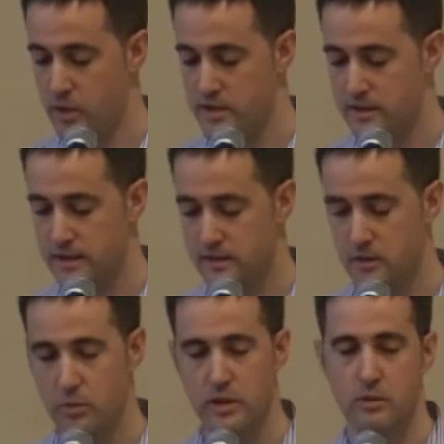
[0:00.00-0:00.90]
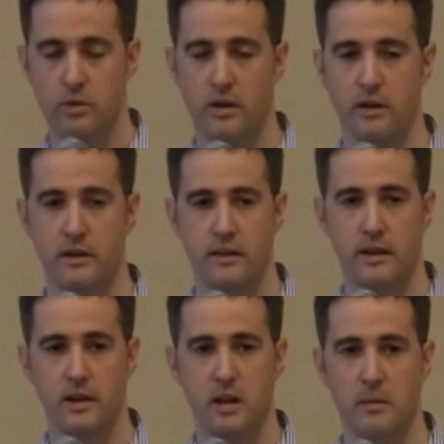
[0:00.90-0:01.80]
started, we were
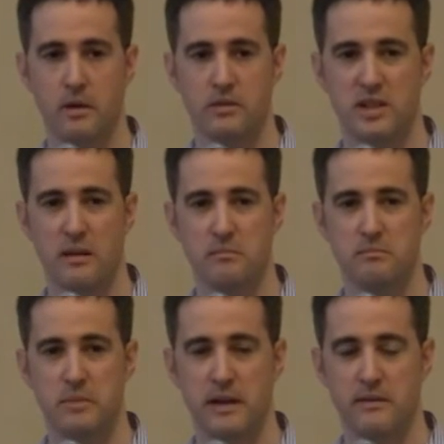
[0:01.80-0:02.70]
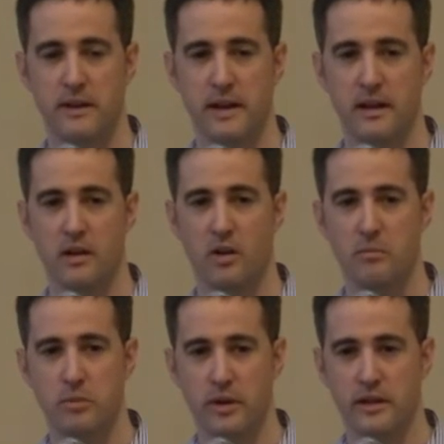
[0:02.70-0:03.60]
thinking about some peripheral
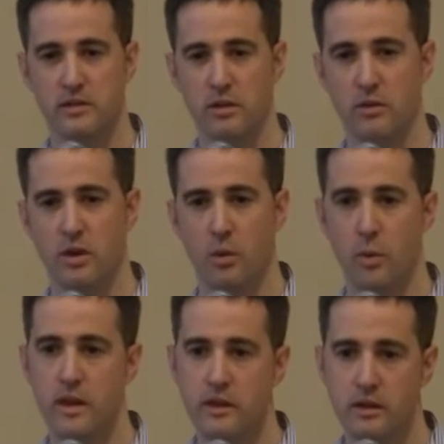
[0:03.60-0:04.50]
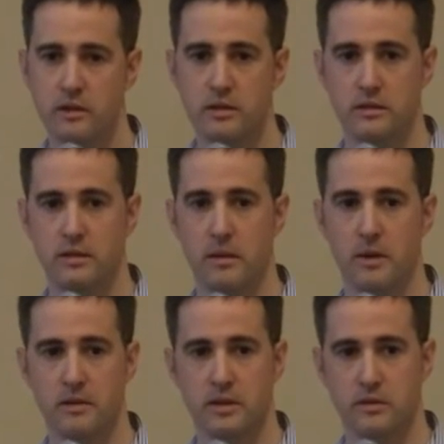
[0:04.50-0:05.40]
components. So we thought
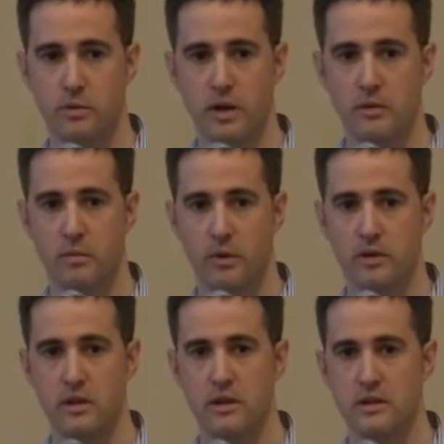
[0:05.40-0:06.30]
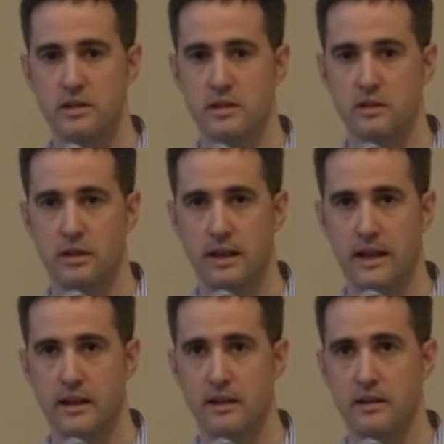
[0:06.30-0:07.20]
about the trigger point, so
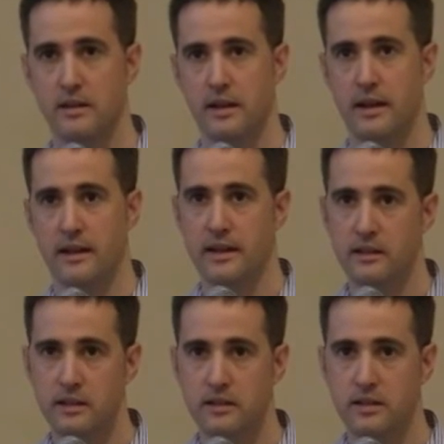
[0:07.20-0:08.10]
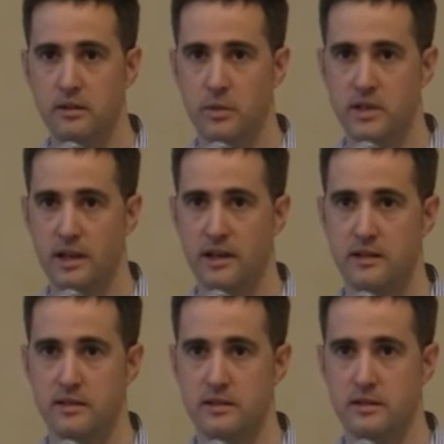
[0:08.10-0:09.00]
like an entity which
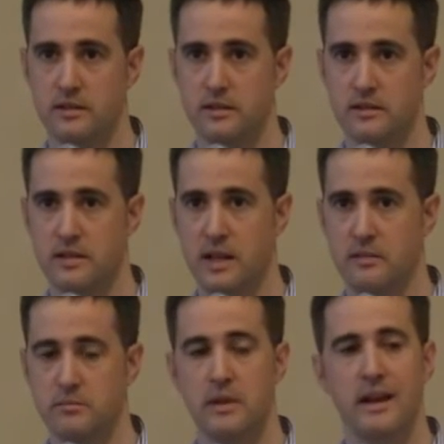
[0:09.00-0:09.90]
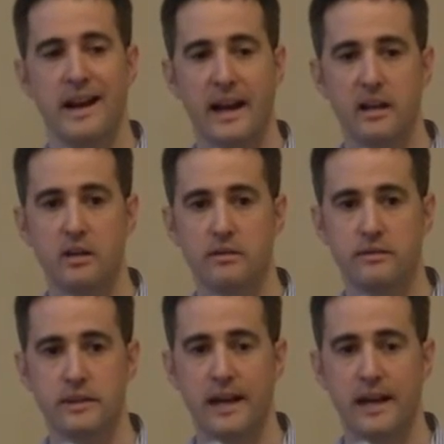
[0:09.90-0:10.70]
has some kind of